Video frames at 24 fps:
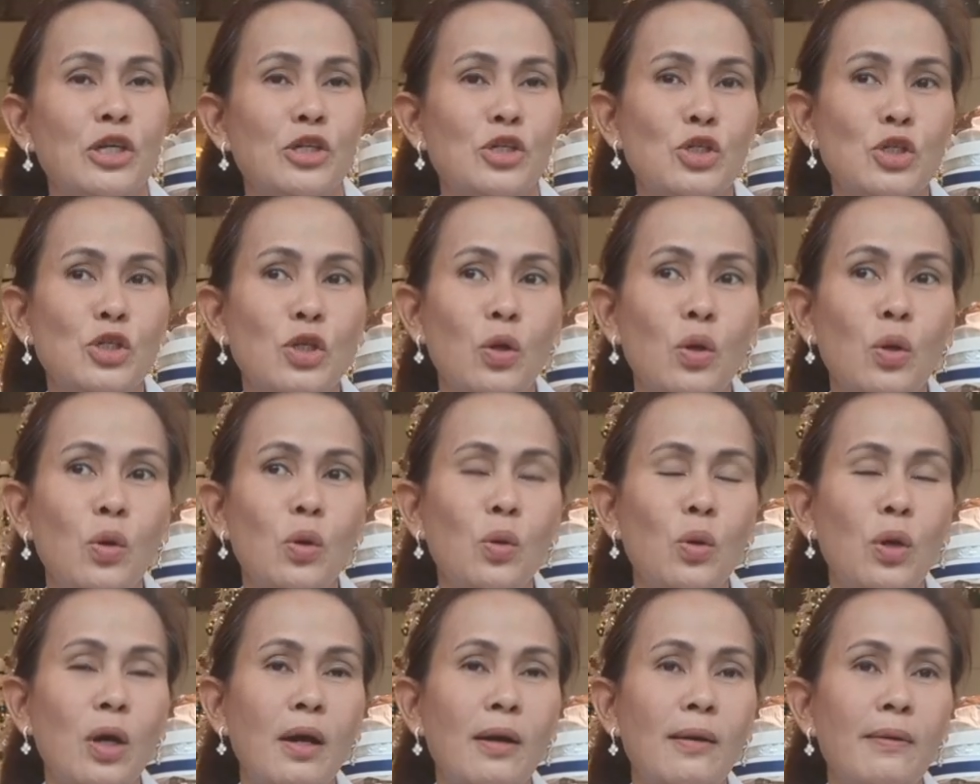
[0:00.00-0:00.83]

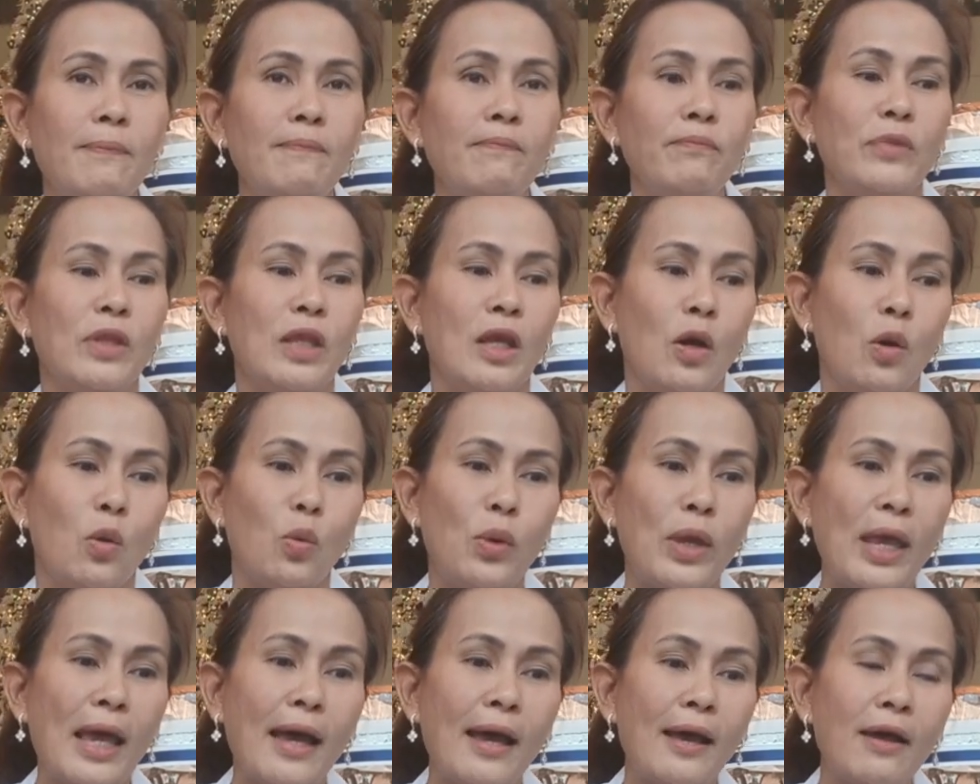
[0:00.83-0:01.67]
So,
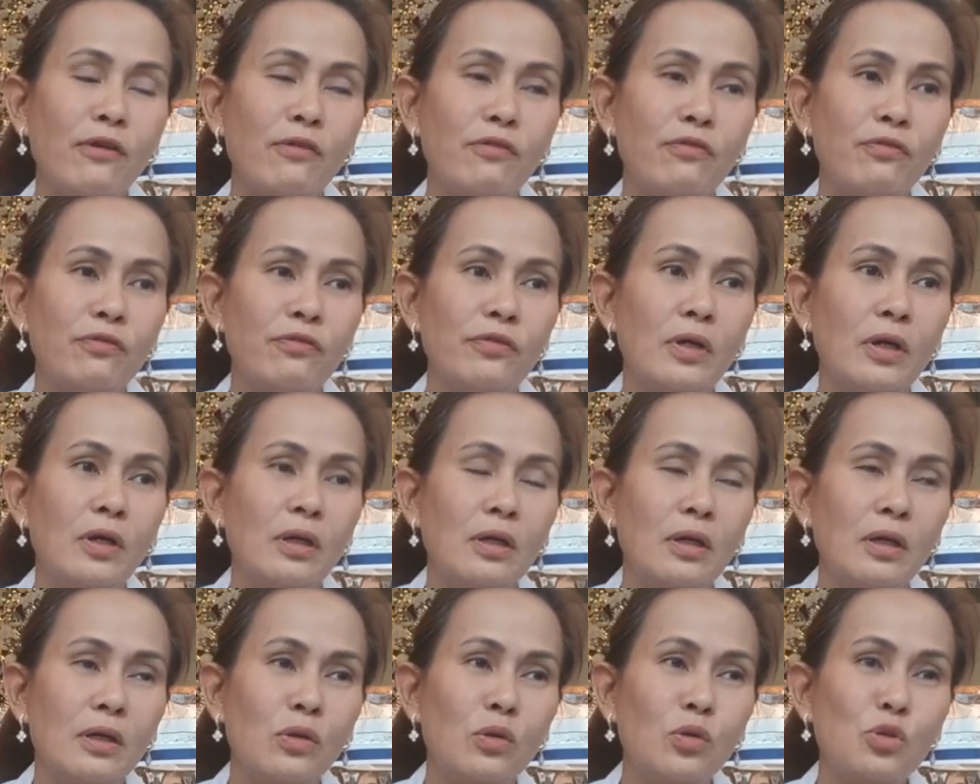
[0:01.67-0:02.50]
we have
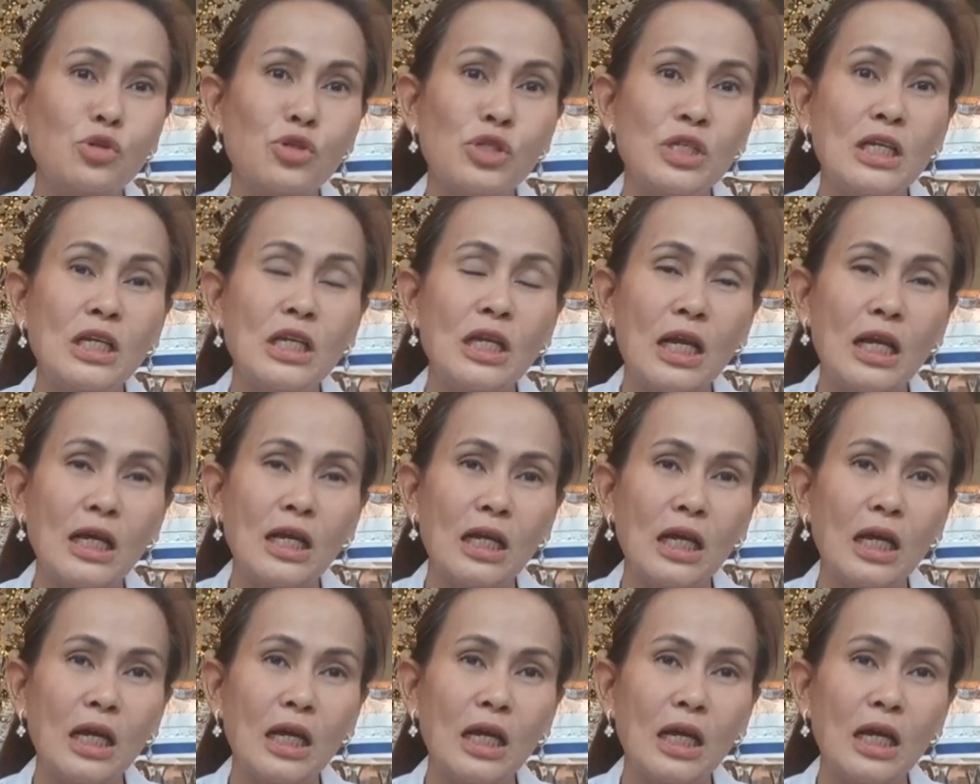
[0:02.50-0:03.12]
Kusina ng